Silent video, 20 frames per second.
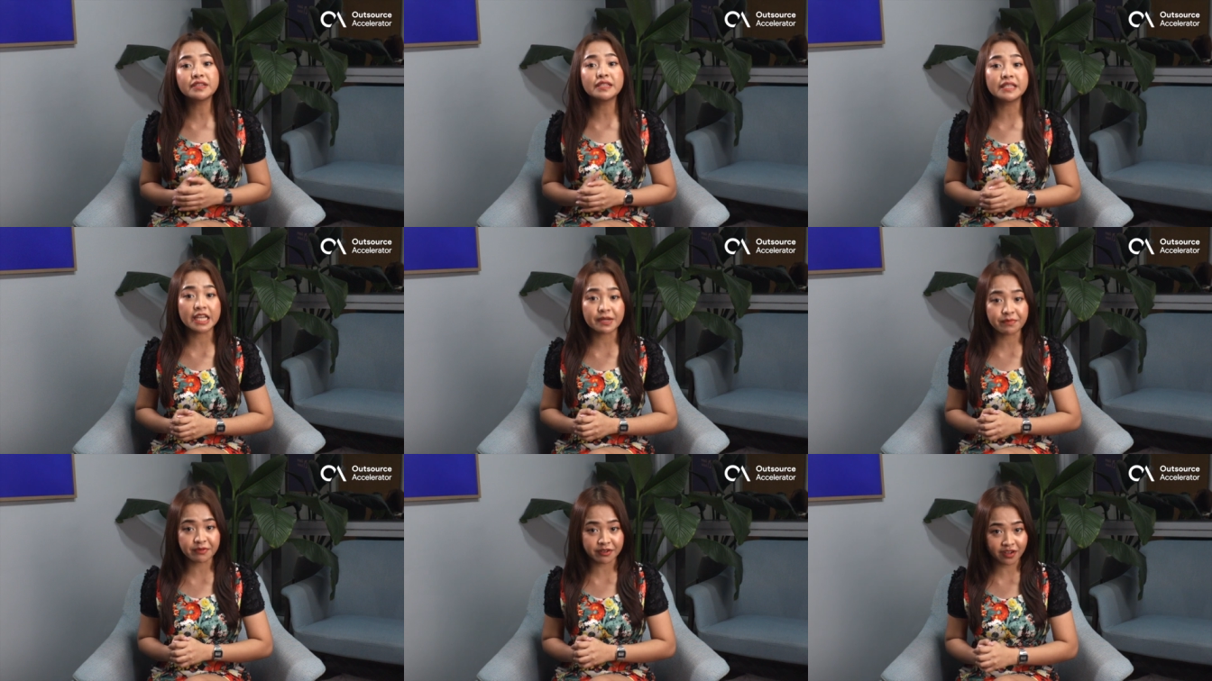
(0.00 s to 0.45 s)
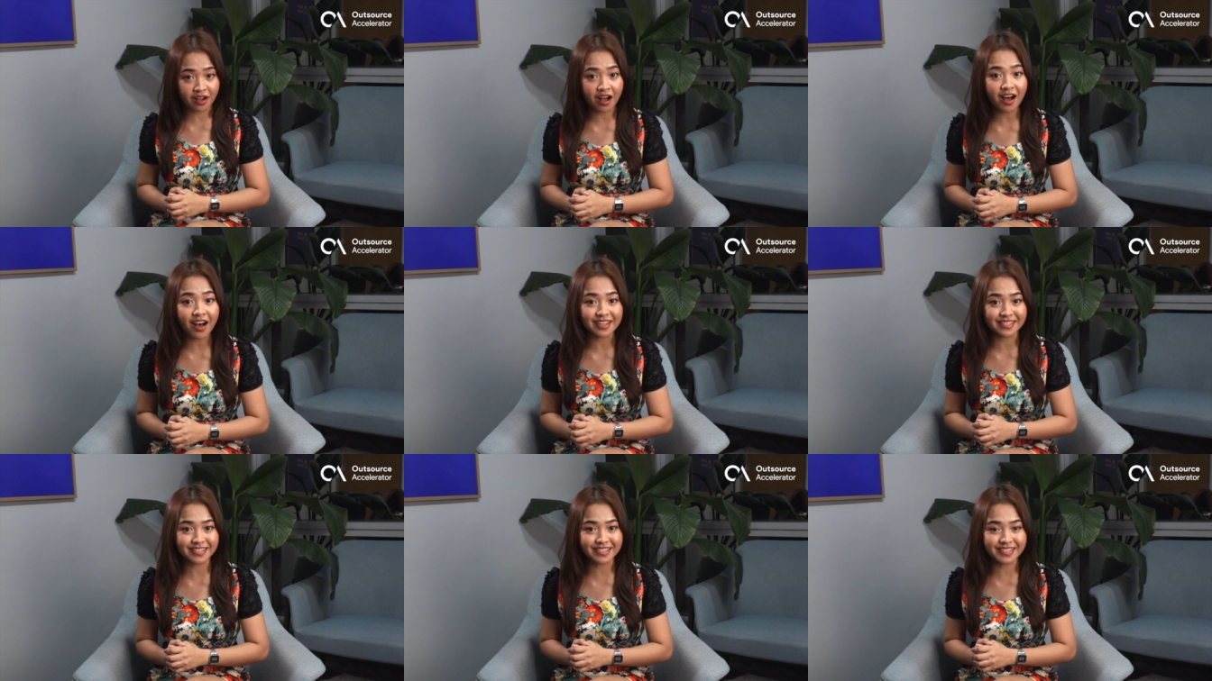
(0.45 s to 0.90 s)
labor
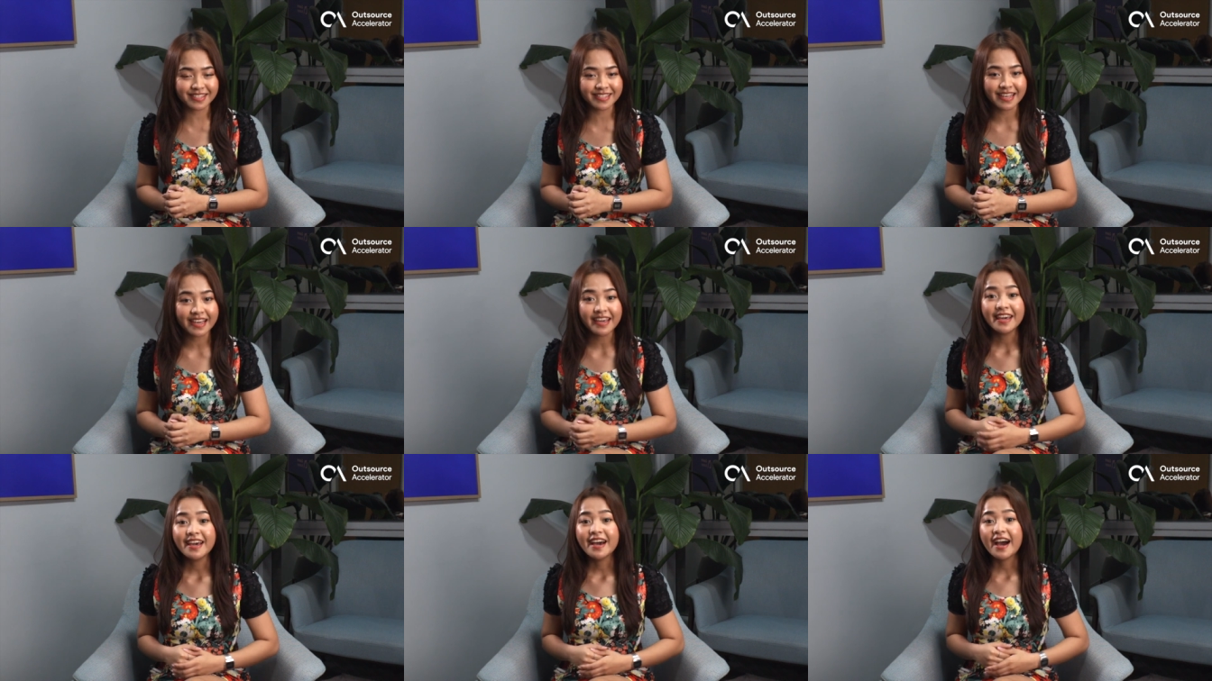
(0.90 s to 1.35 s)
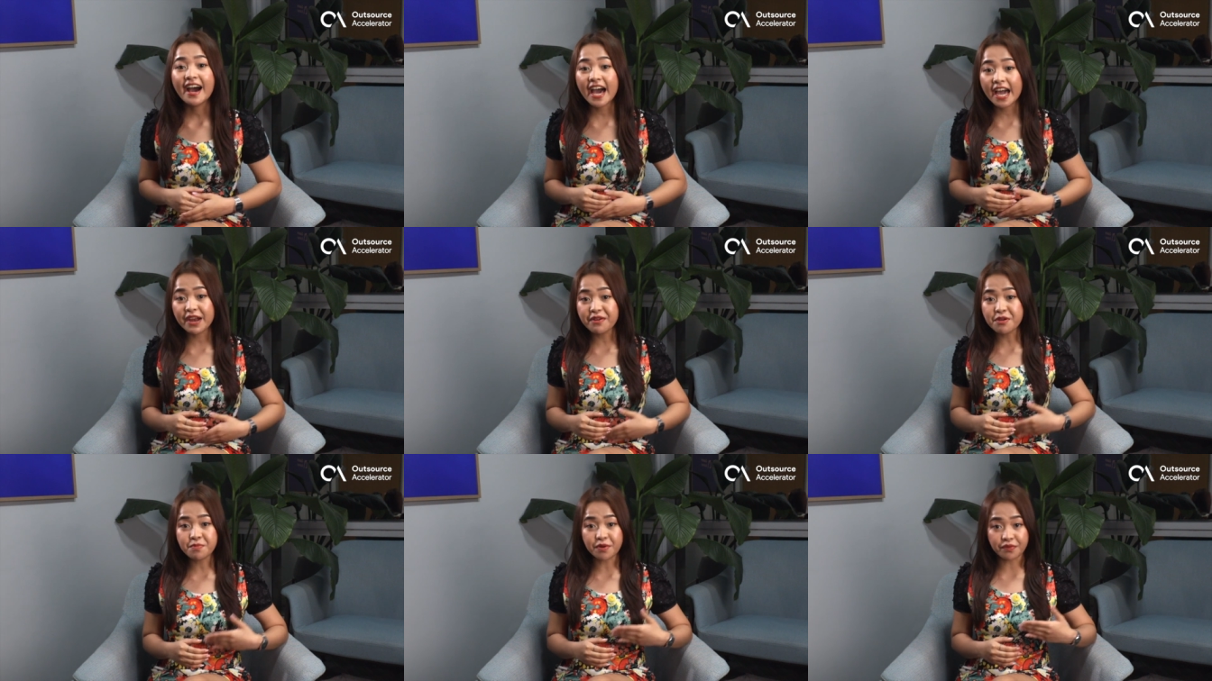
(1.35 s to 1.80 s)
costs.
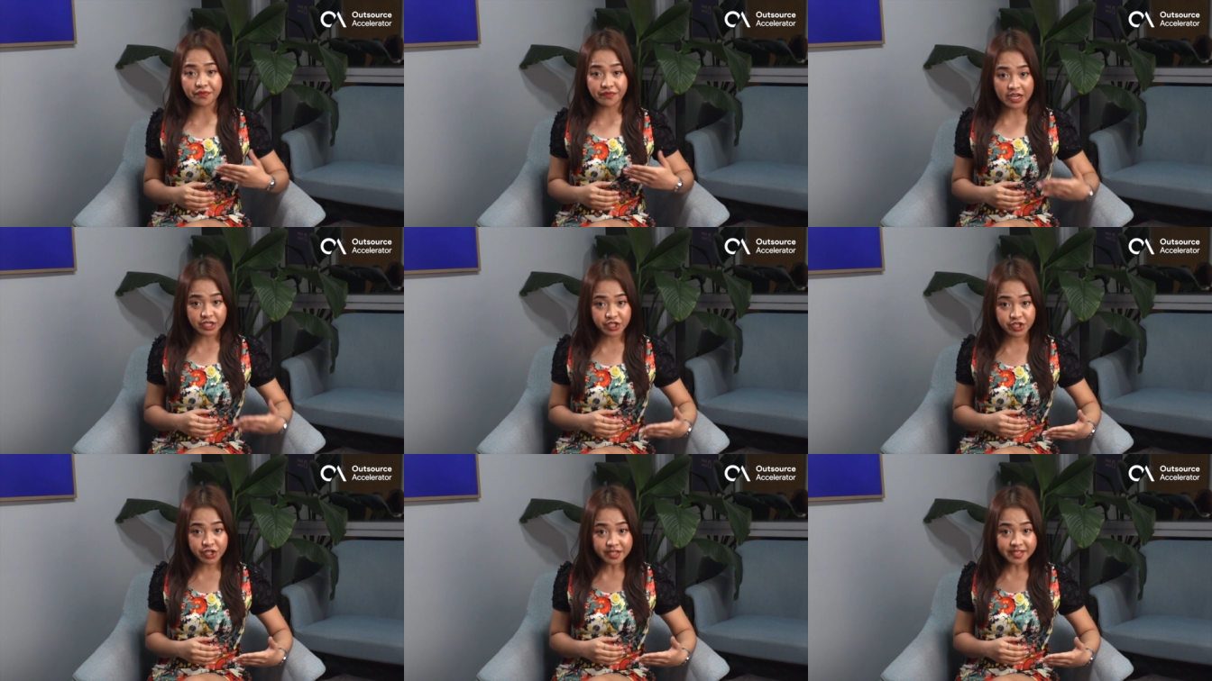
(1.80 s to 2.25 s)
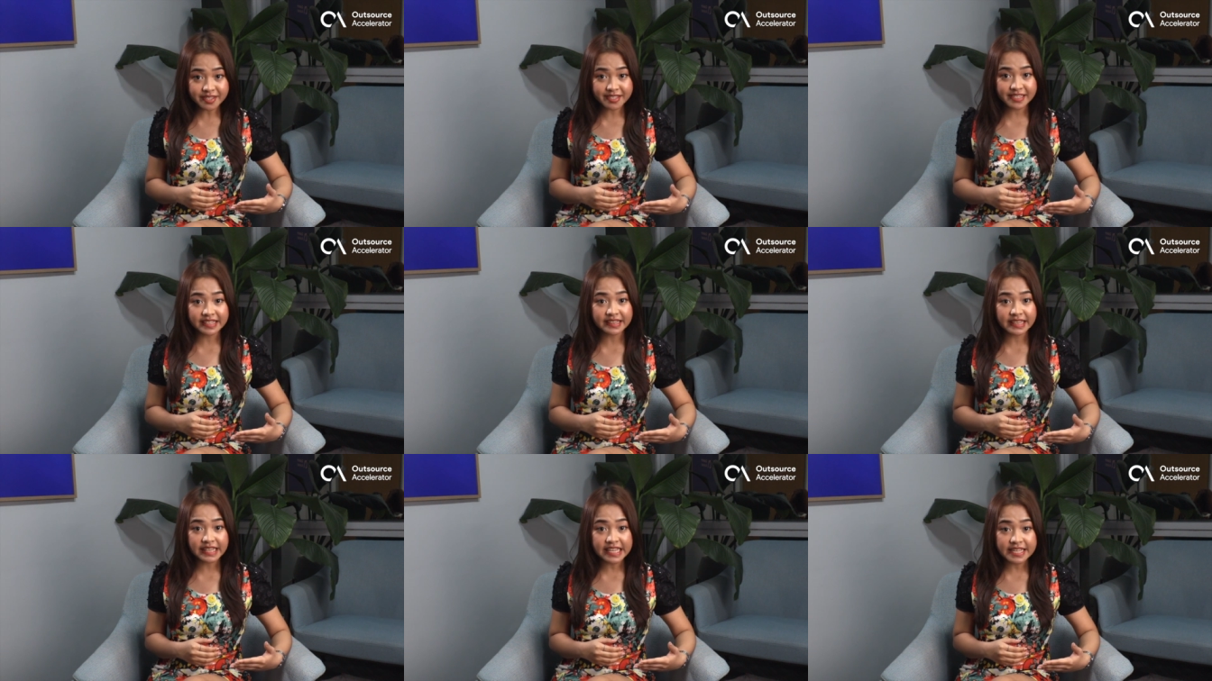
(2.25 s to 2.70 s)
Hiring professionals
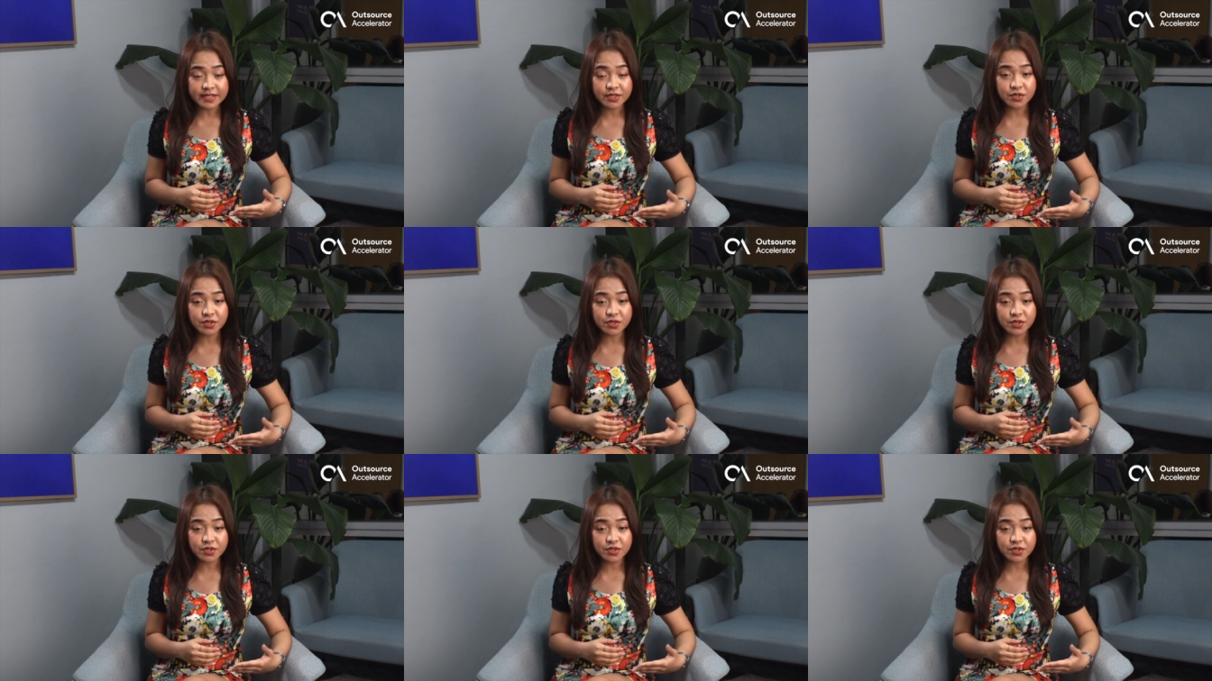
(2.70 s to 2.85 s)
can lead